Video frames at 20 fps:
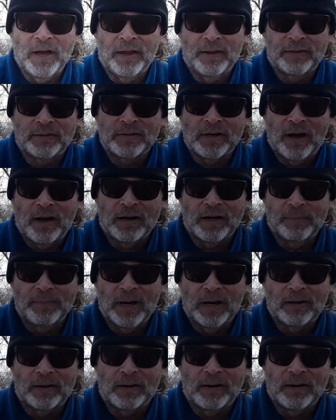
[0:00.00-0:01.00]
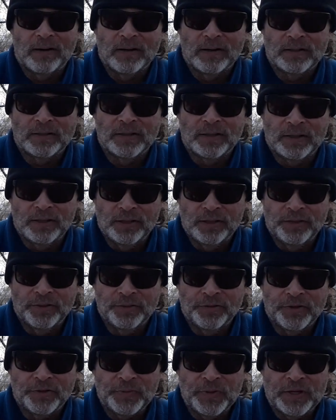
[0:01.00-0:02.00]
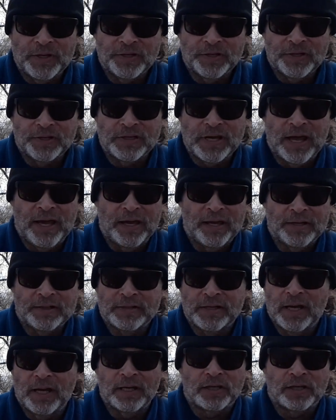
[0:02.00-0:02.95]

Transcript: and talk about hard to use because it's ASA